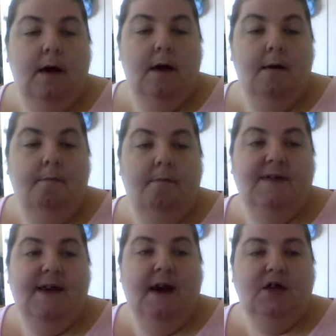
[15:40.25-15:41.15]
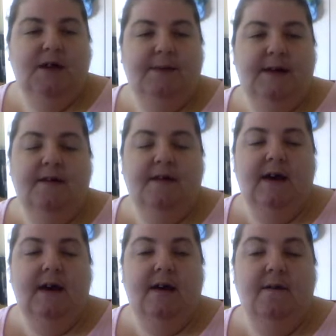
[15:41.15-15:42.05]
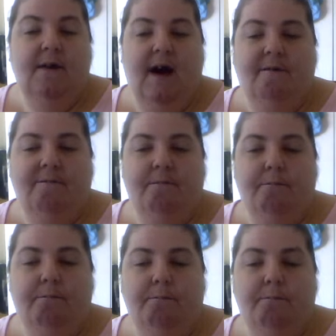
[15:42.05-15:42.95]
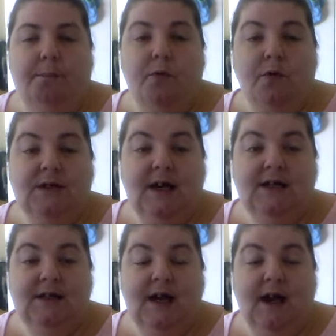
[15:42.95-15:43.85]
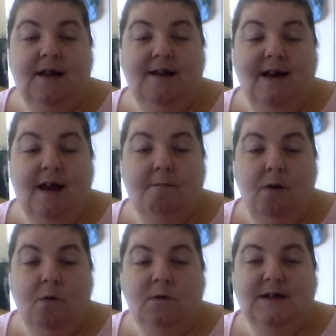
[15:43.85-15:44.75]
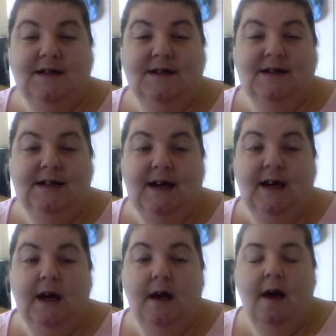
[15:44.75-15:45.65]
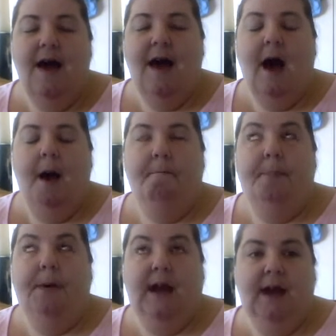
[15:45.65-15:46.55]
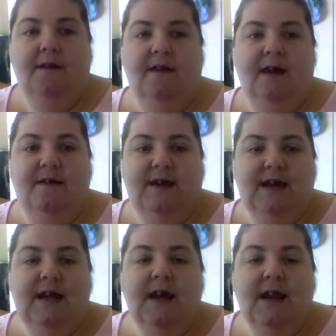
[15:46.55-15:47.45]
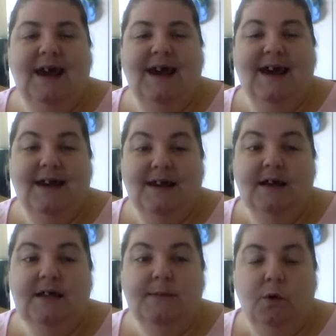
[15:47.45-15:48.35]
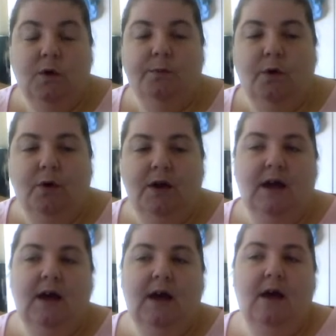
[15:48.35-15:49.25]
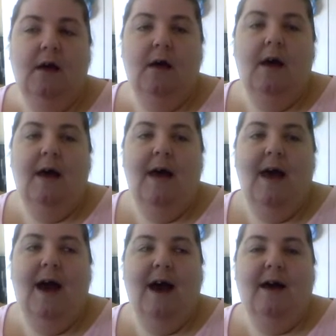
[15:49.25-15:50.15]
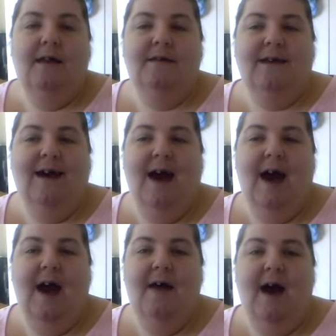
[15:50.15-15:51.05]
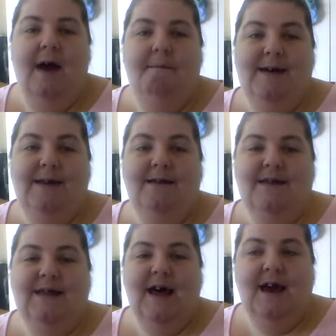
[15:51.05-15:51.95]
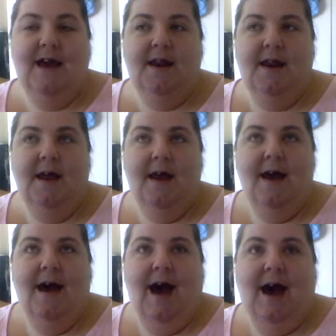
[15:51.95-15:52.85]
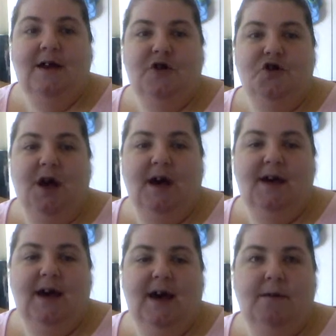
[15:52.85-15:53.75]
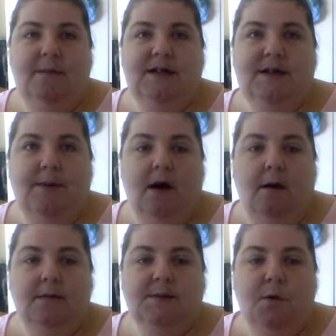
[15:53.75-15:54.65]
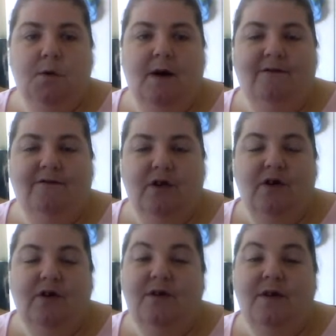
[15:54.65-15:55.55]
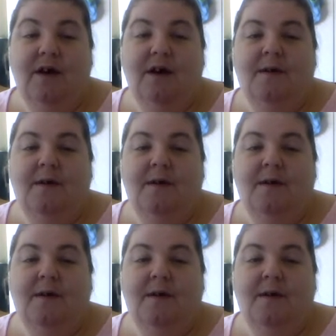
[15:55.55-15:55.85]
sanctuary beads, they have processed and sent my order today. I'm praying that it's here early tomorrow morning, and it means then I can try and get Hermes to pick up tomorrow afternoon.